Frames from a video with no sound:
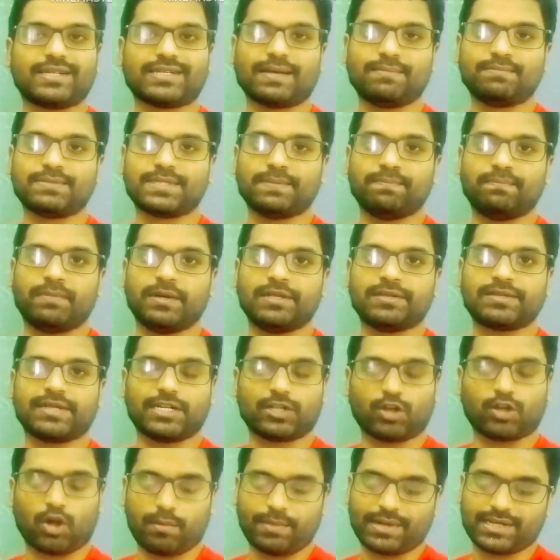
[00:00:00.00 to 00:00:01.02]
term symbols,
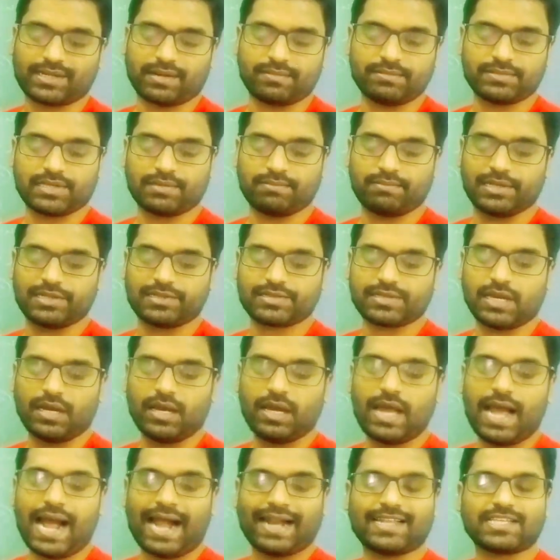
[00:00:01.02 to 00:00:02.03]
atomic term symbols,
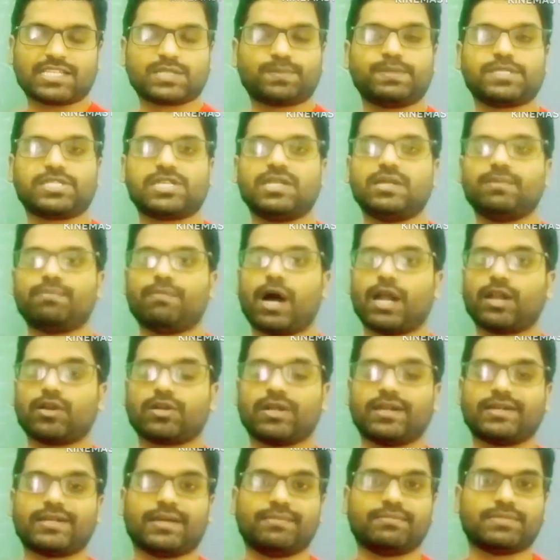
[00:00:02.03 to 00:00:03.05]
and especially
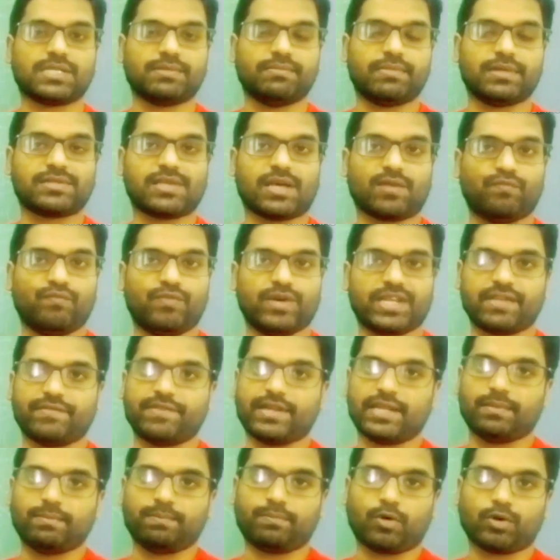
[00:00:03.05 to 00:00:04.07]
molecular term symbols are very,
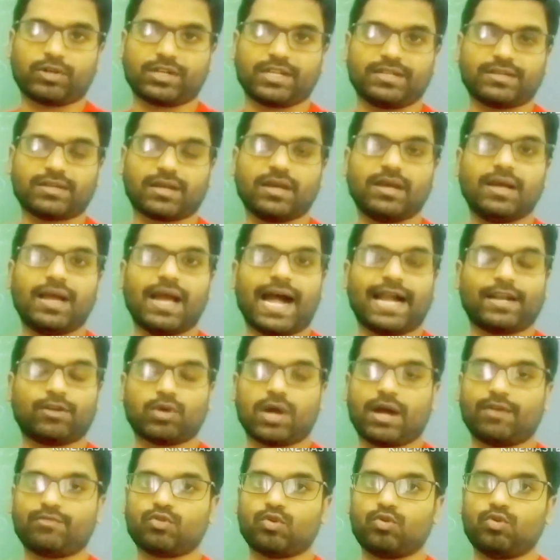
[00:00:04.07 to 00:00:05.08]
very important. And
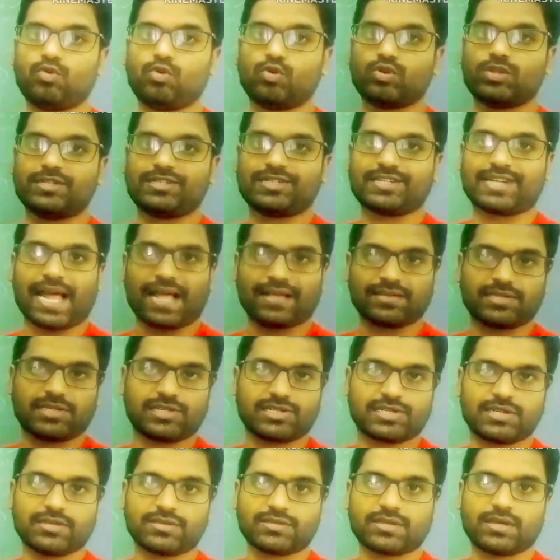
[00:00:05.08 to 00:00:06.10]
you have to know the
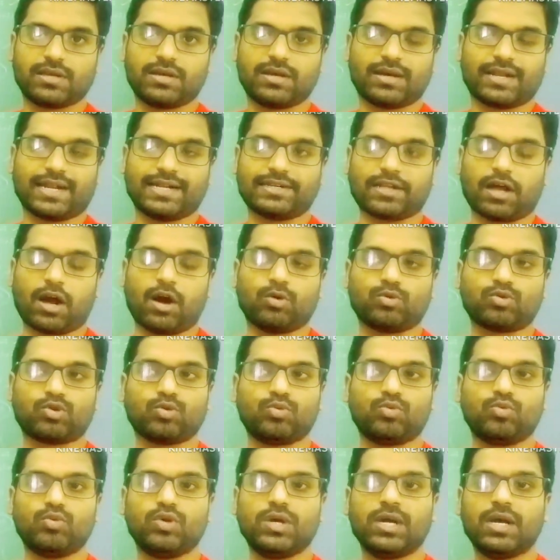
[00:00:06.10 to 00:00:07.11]
transitions, right? How
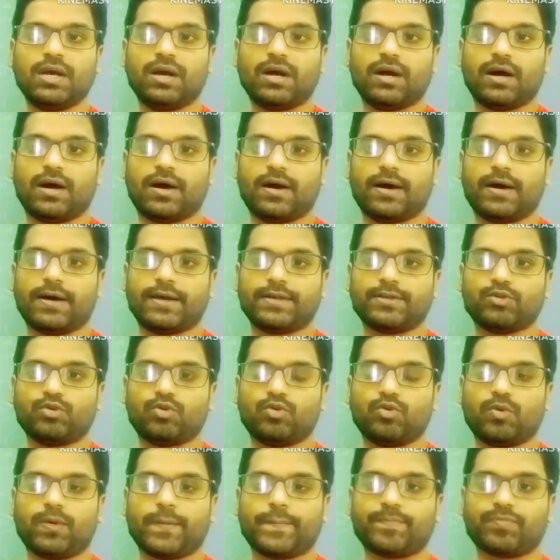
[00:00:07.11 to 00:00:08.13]
to
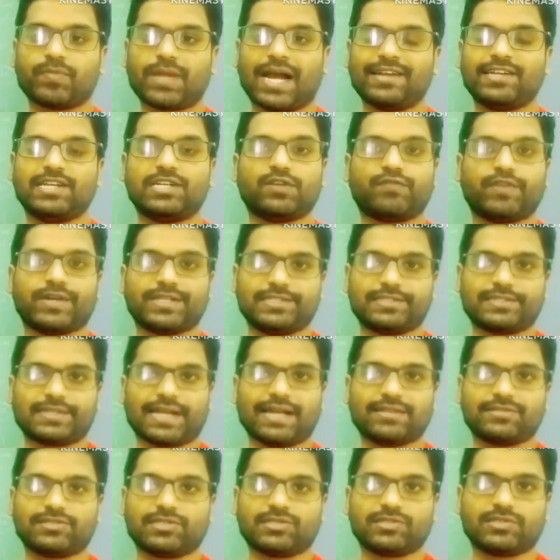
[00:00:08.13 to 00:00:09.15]
identify the
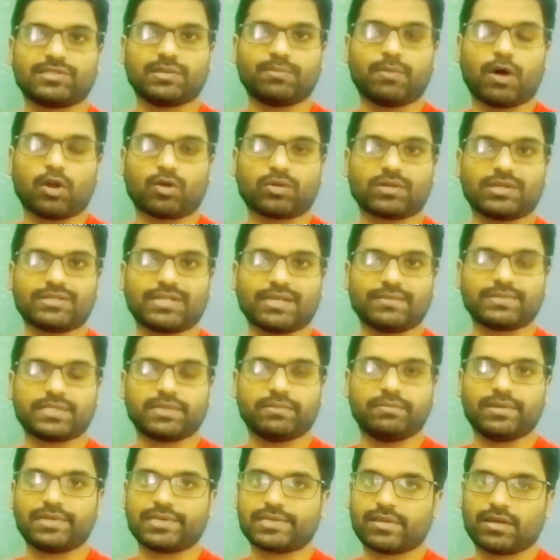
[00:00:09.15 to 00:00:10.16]
transitions in molecular term
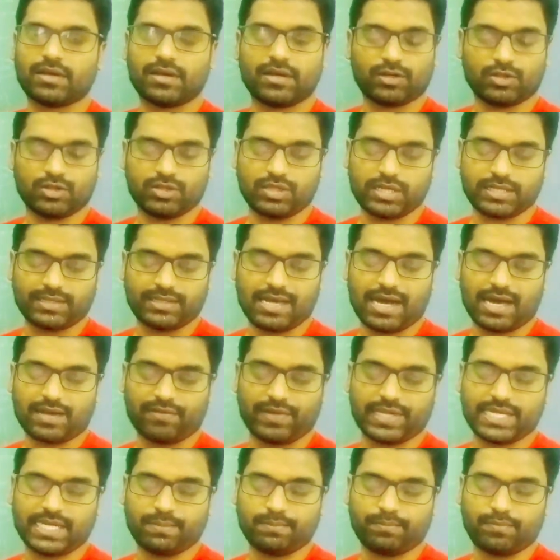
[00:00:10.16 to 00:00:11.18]
symbols. They are
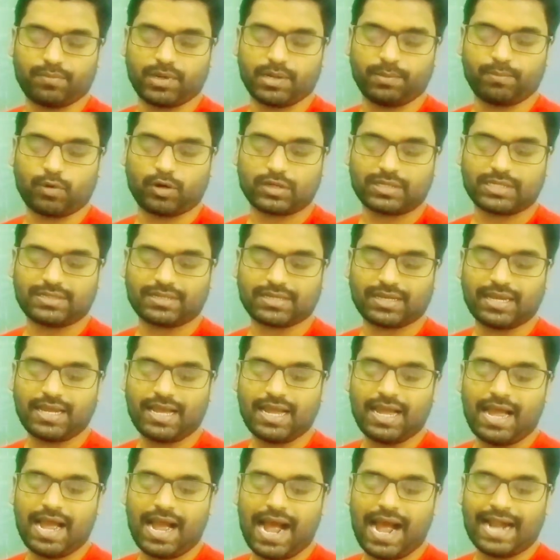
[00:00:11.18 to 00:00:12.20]
very important.
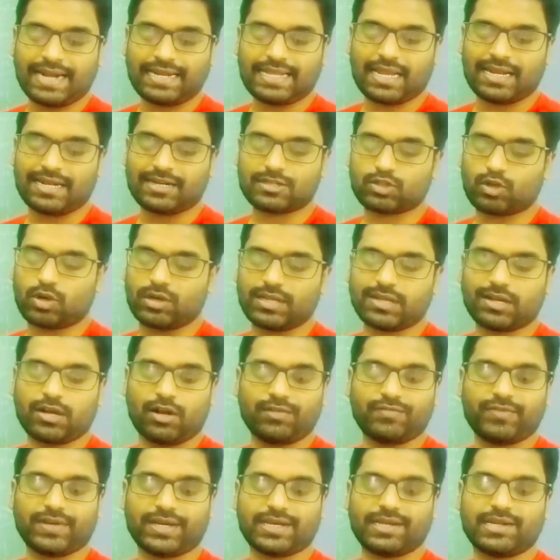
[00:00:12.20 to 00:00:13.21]
And electronic
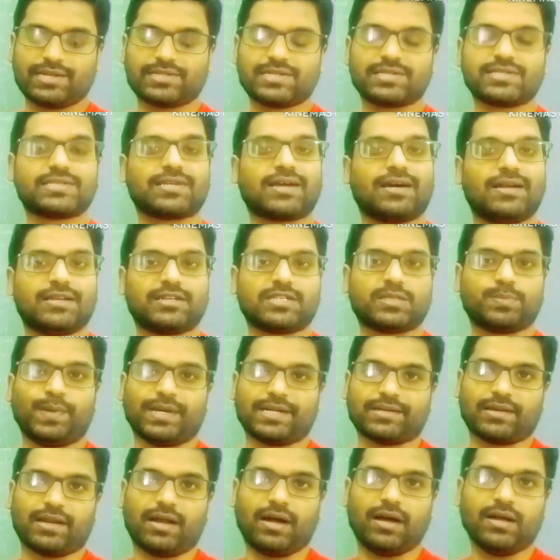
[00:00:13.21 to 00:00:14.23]
configurations, color
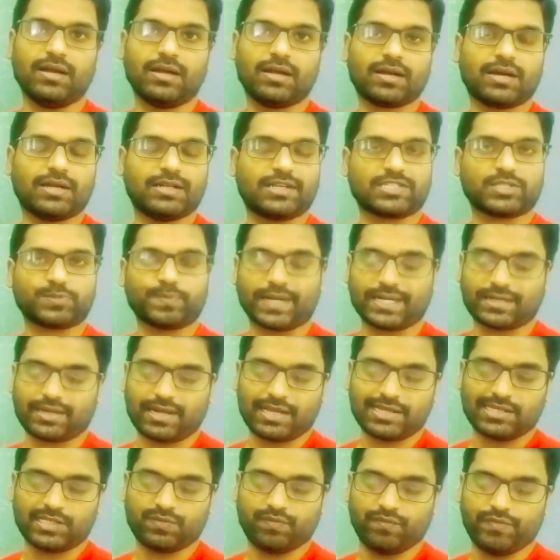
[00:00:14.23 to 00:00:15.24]
spectra. Color
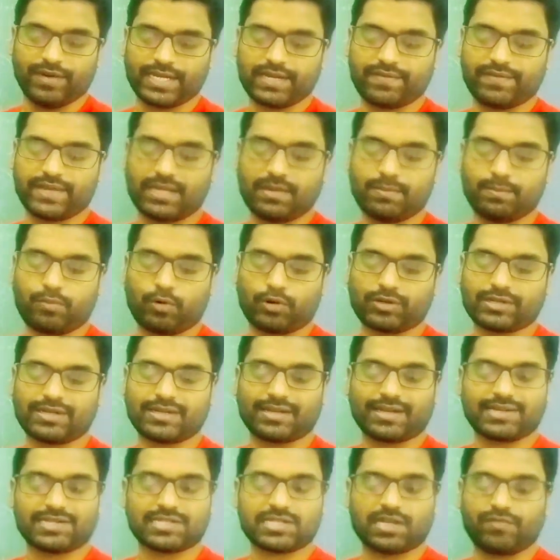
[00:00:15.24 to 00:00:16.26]
spectra is very, very
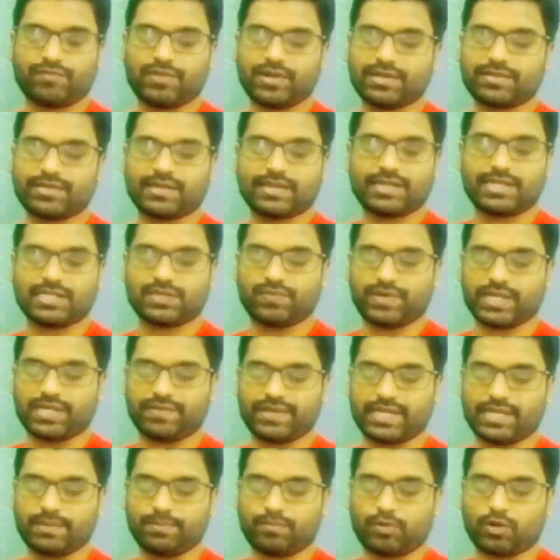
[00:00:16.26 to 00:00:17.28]
important. Crystal field theory is very,
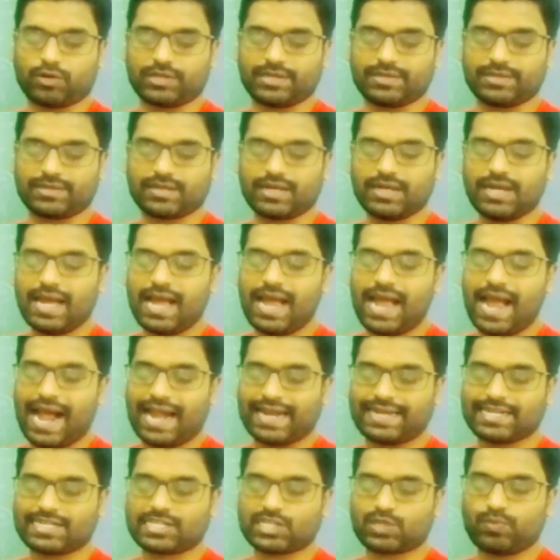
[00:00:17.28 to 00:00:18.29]
very important.
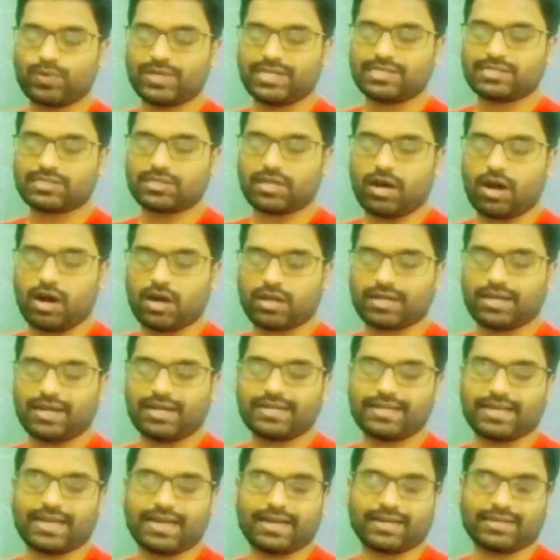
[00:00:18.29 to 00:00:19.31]
And next one is
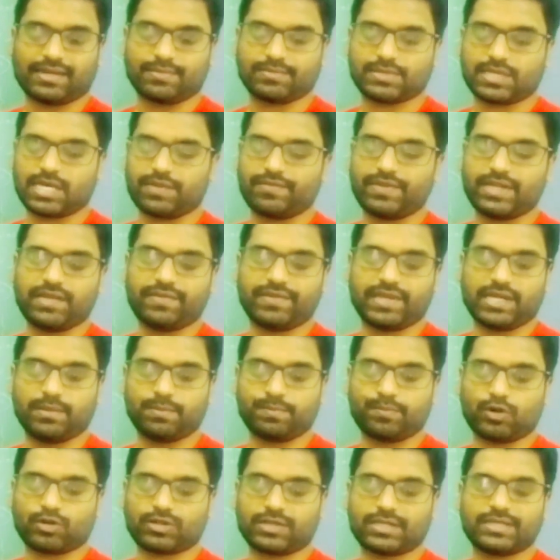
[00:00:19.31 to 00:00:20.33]
orgel diagrams are very, very
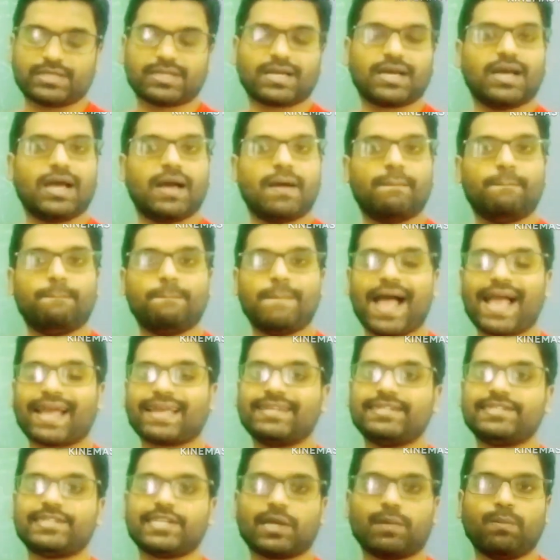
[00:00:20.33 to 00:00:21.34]
important.
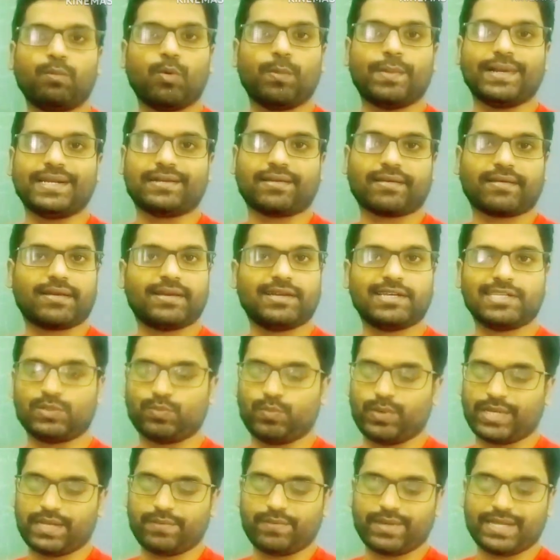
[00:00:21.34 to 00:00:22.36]
Magnetic moment is
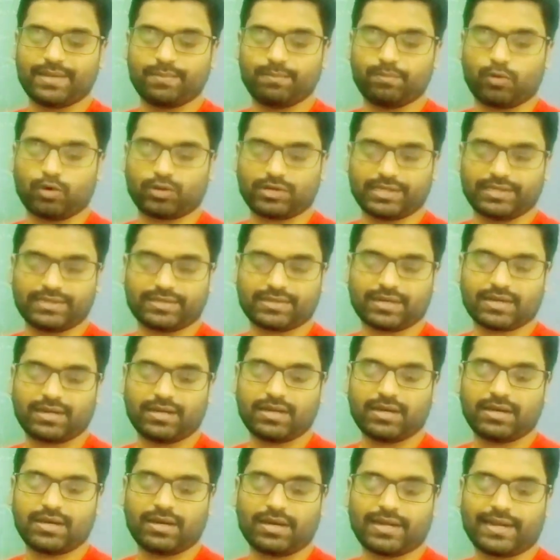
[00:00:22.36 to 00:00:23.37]
very, very important,
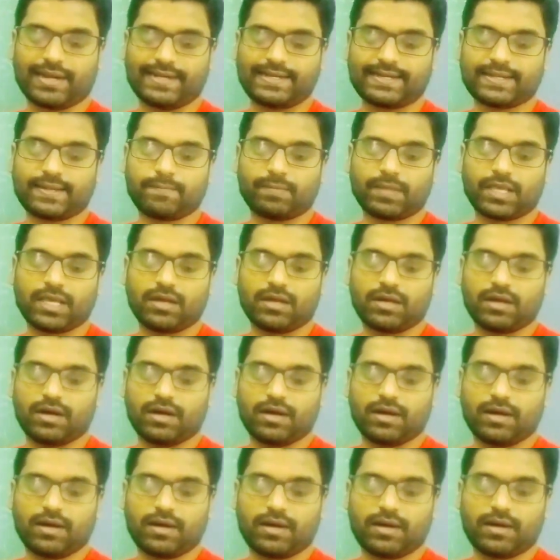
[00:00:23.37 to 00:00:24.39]
right?
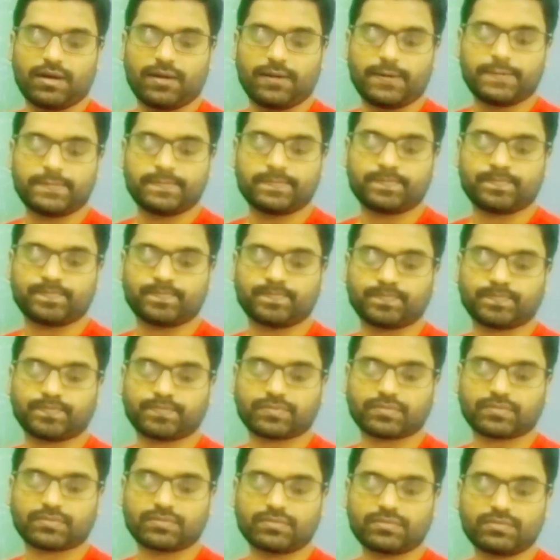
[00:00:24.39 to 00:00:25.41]

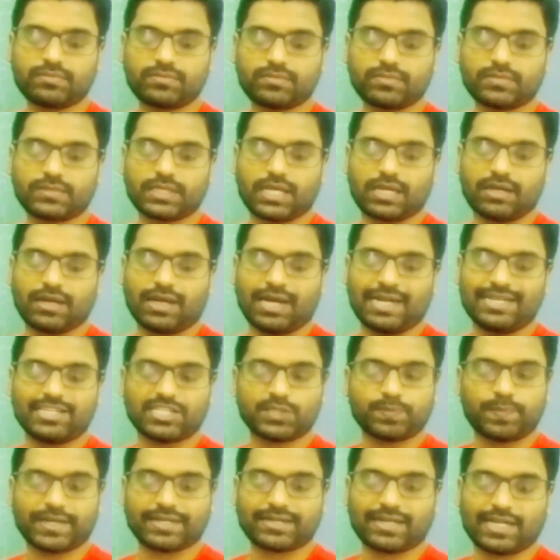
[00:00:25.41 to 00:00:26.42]
Color
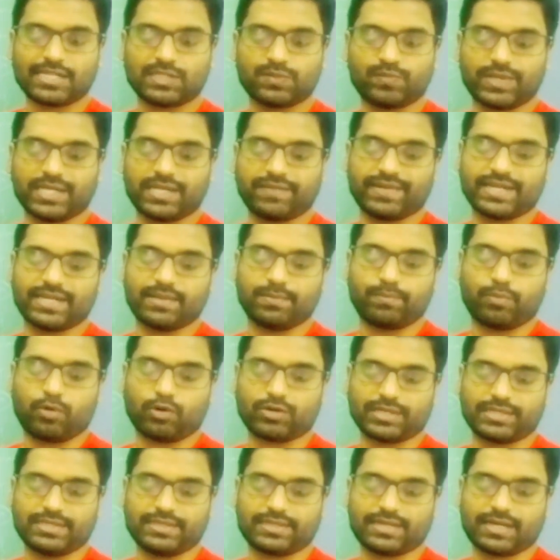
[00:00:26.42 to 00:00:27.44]
spectra is very, very
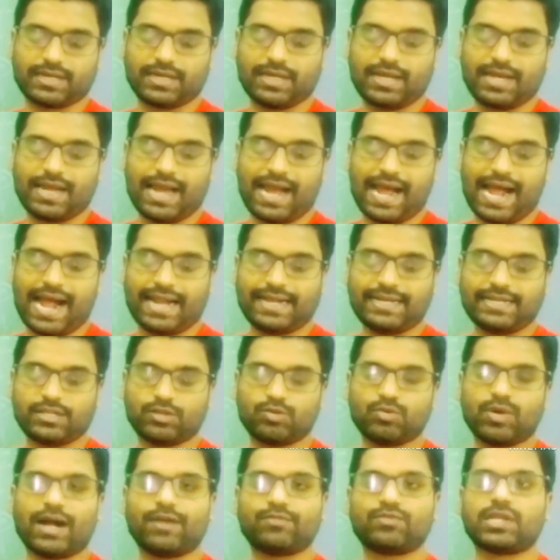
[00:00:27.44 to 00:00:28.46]
important. And
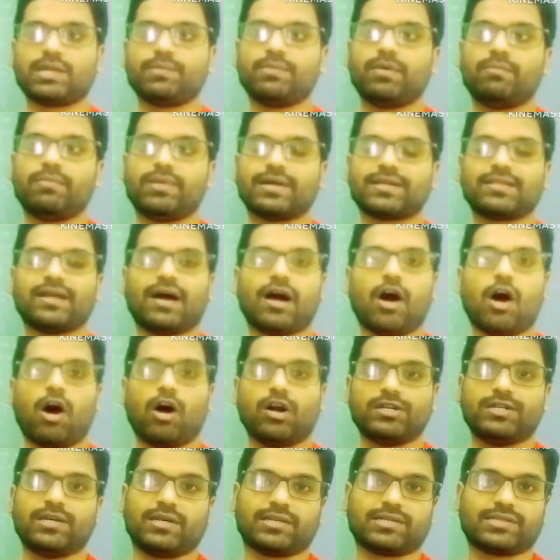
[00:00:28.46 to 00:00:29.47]
you have to remember the
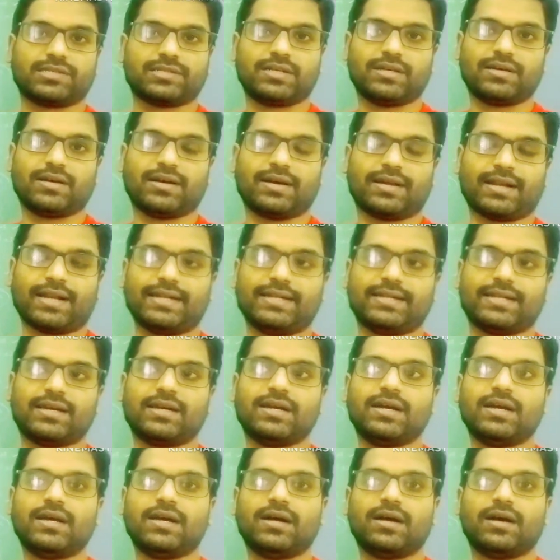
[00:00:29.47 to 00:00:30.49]
orders, right?